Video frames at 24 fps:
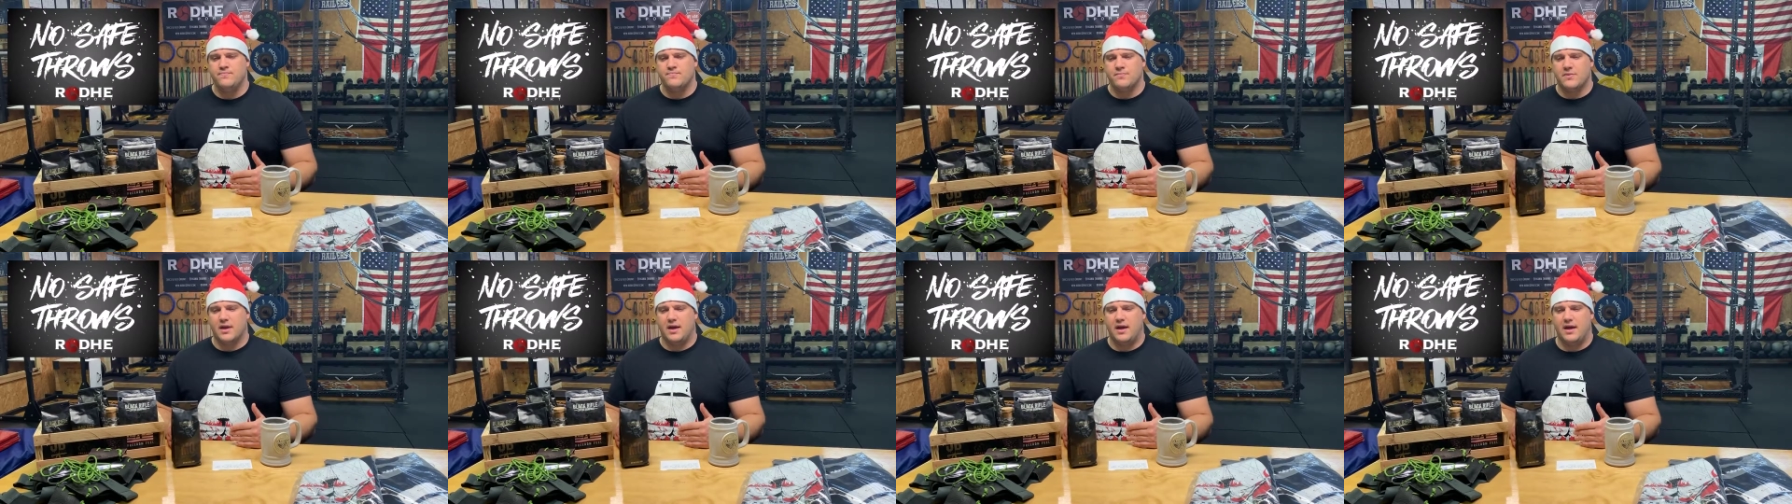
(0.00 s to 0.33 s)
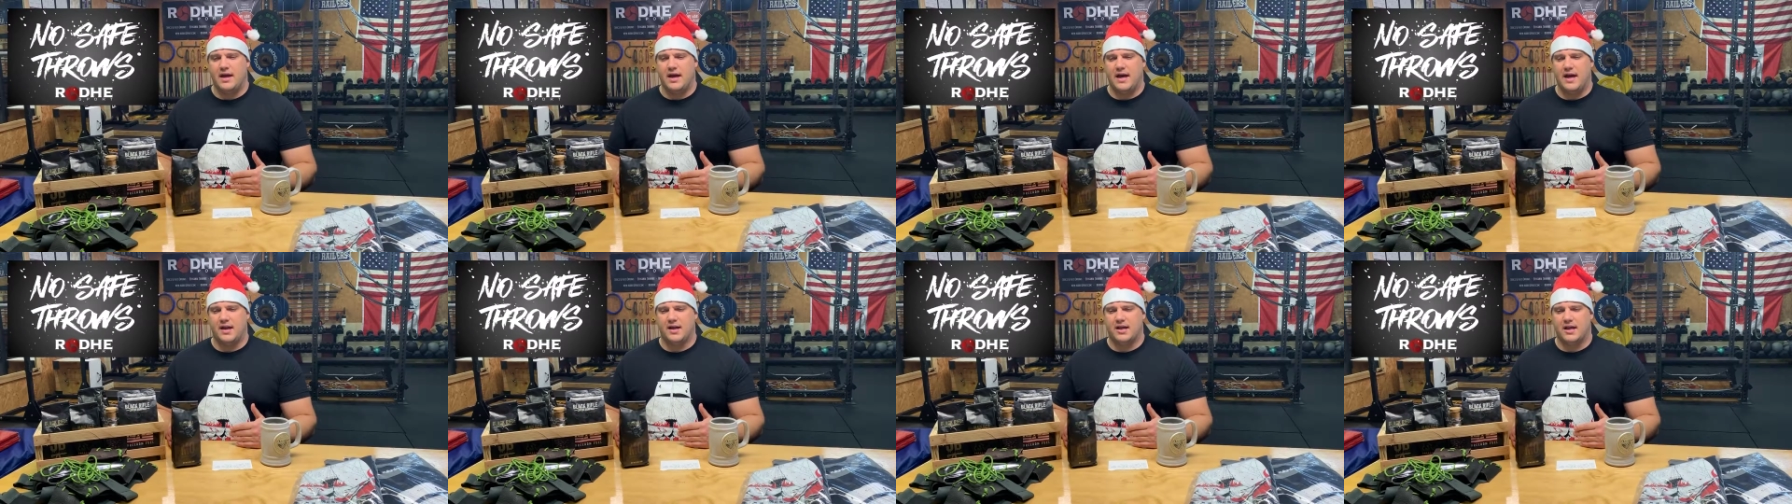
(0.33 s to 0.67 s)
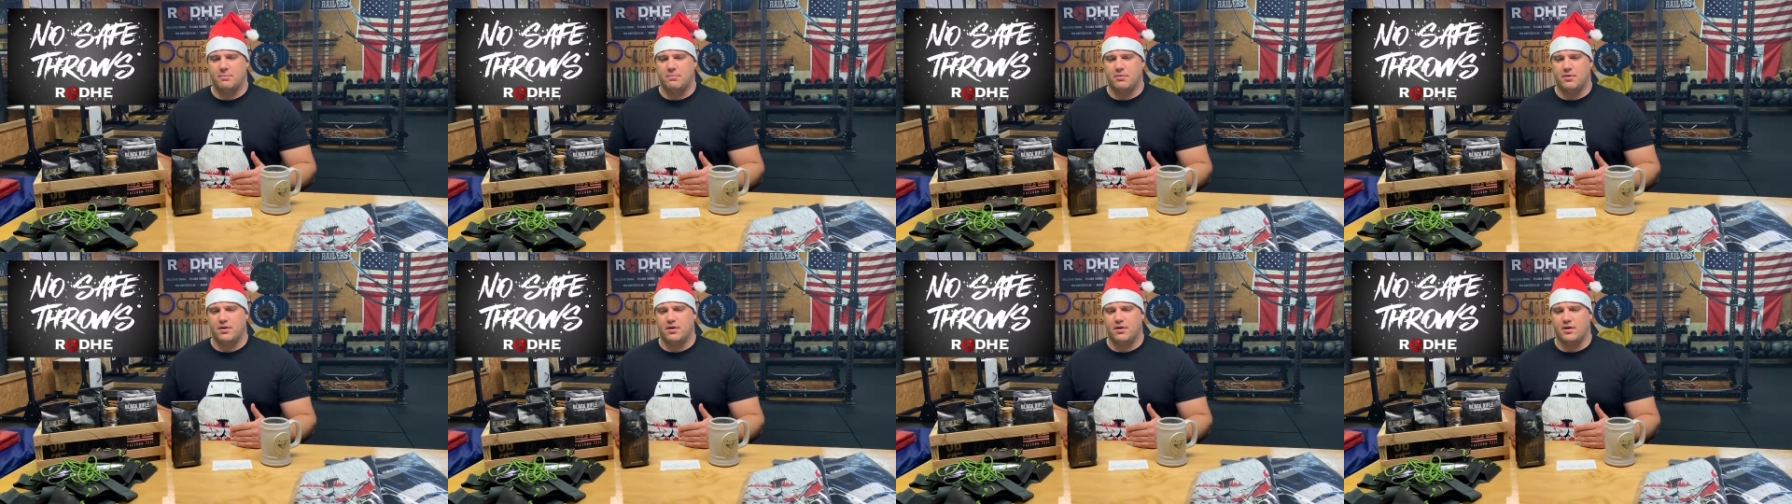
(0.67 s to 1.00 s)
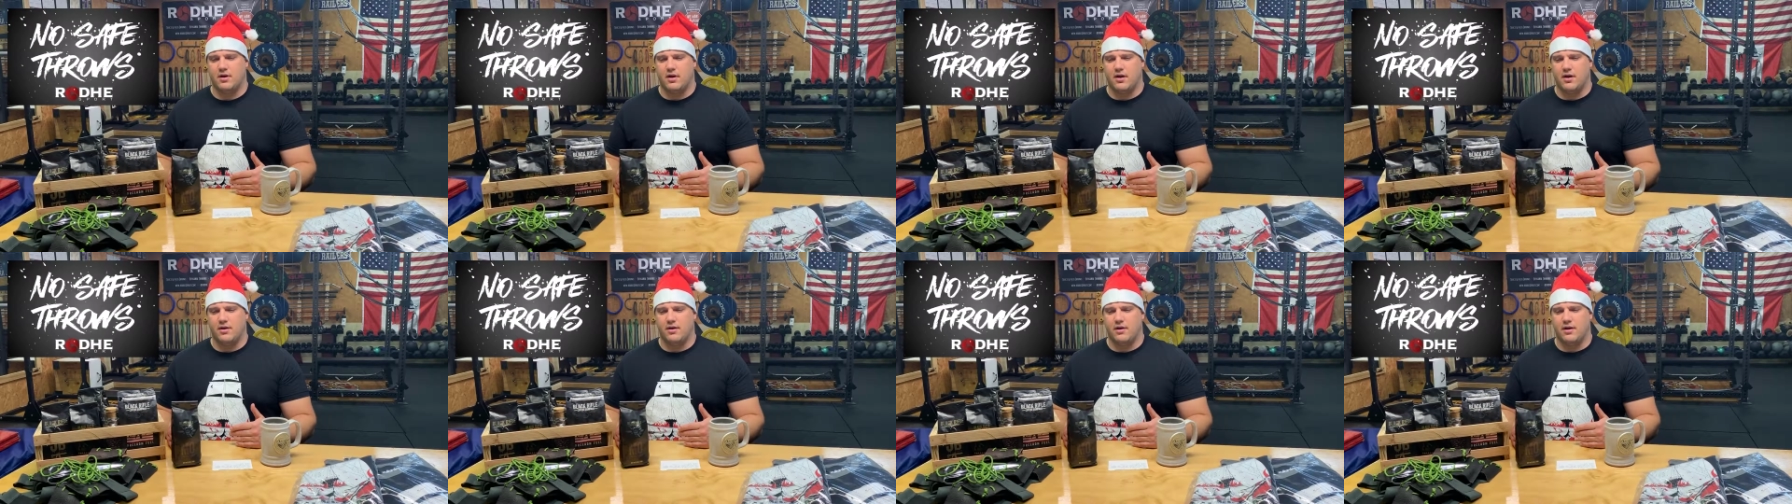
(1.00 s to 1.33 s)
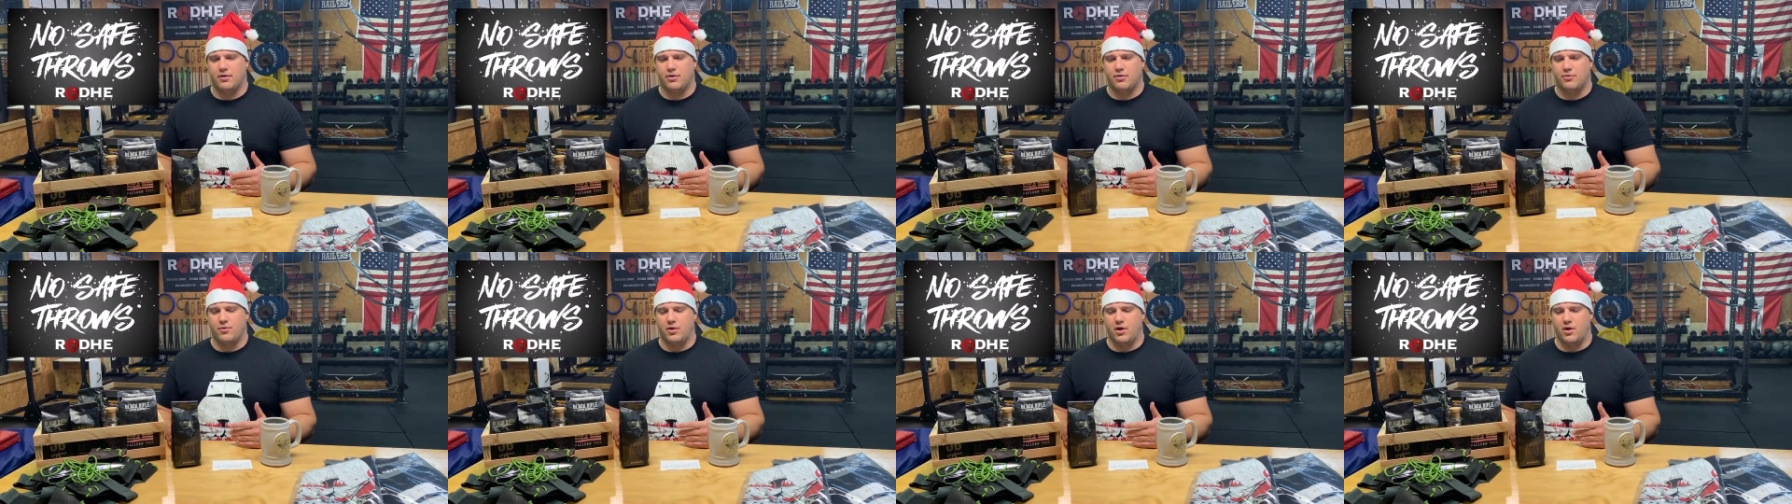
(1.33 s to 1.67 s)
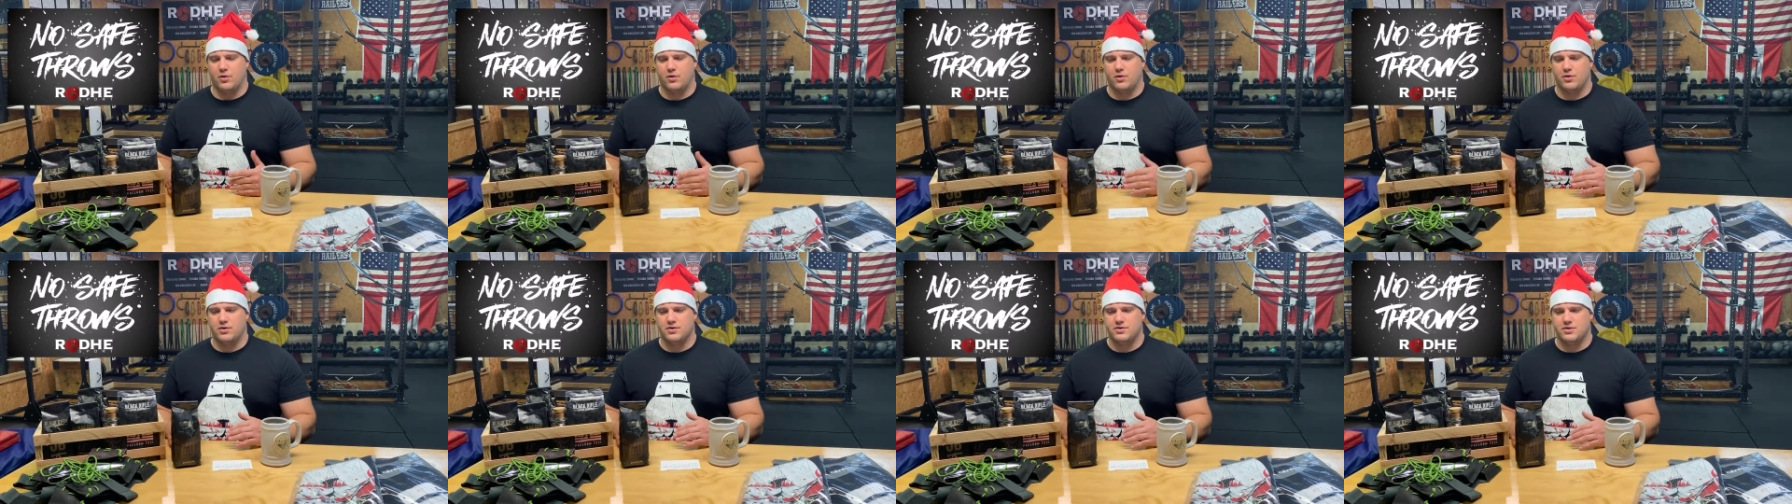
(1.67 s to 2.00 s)
and I had a couple of
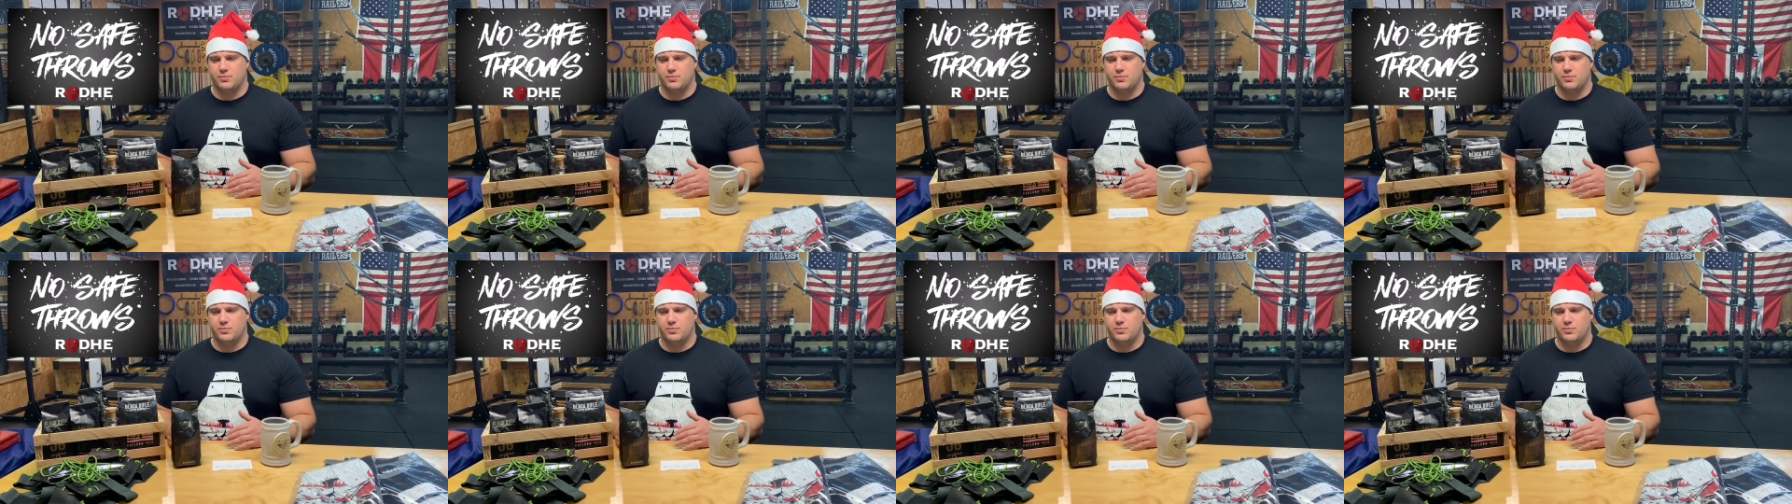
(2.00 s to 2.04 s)
throwers,